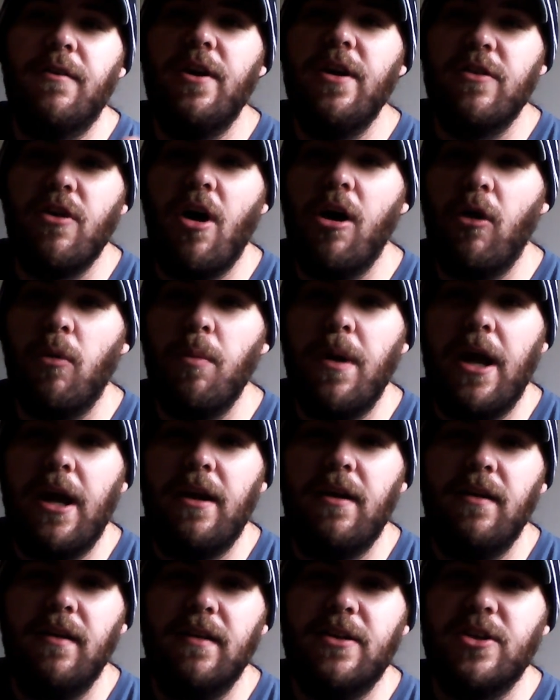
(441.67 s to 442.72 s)
for his
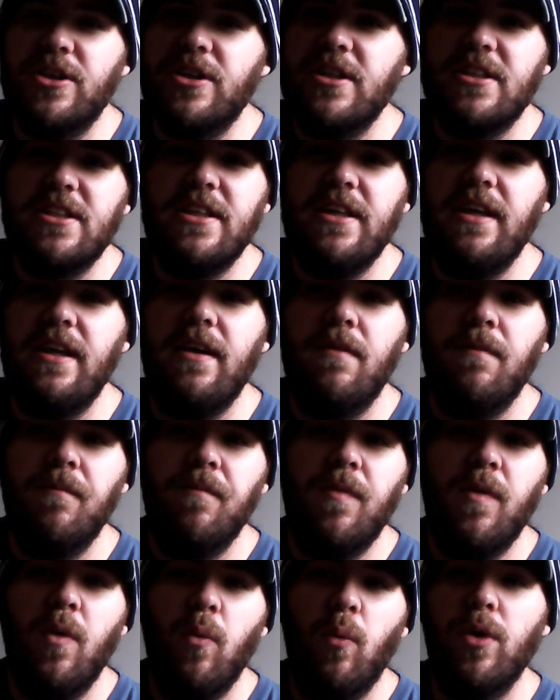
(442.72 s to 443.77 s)
Aquaman just to see
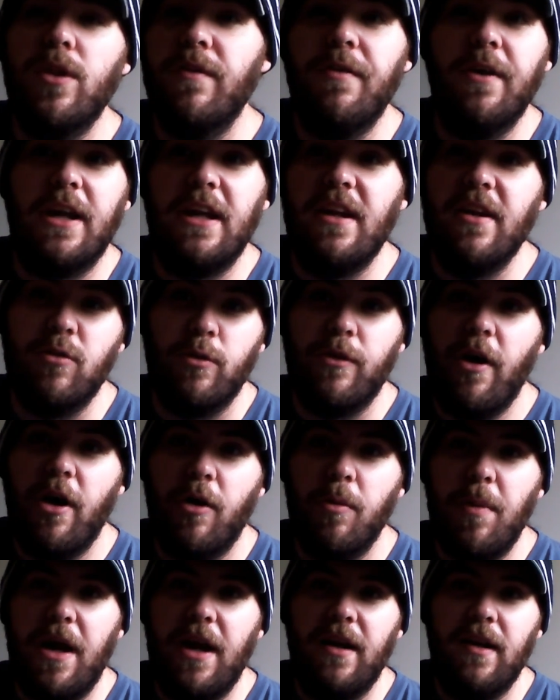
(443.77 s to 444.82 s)
what the fuck he does with
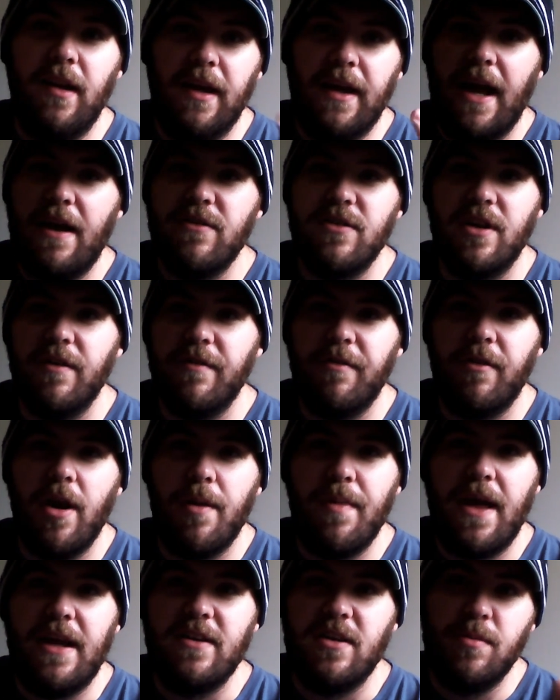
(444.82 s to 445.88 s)
Aquaman. Like how's he gonna
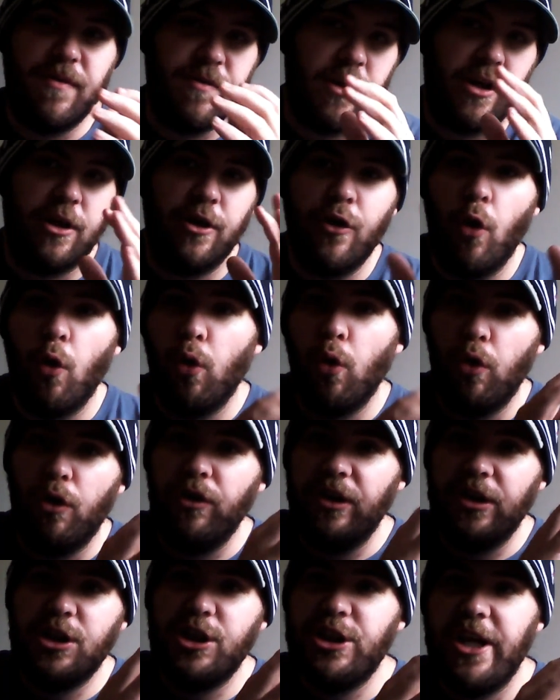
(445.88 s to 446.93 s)
frame that? It's gonna be fucking
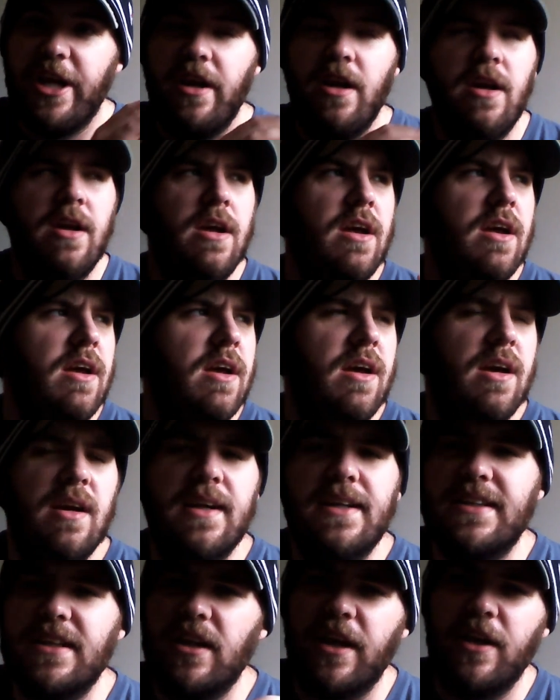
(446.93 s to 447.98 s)
coral and shit
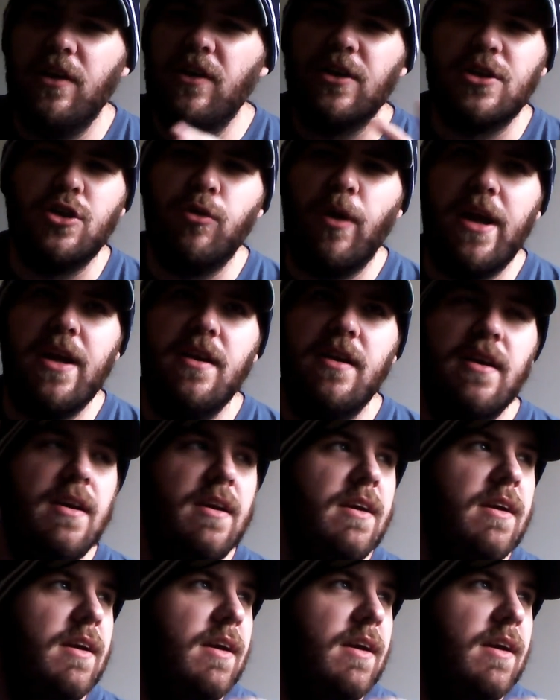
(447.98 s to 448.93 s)
because it looks great.